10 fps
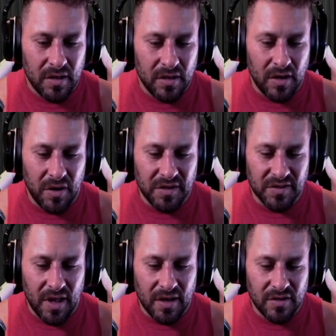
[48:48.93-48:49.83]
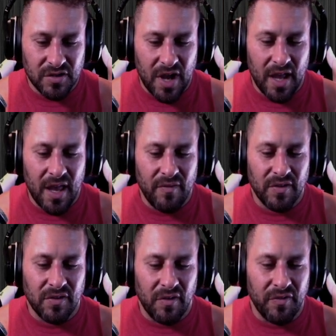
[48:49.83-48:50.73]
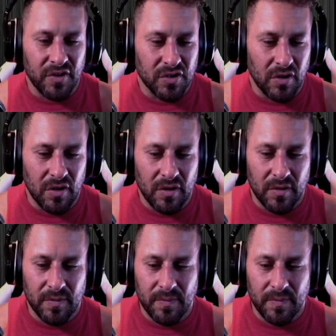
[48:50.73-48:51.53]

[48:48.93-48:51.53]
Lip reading: No, he's not. Jack Evans official.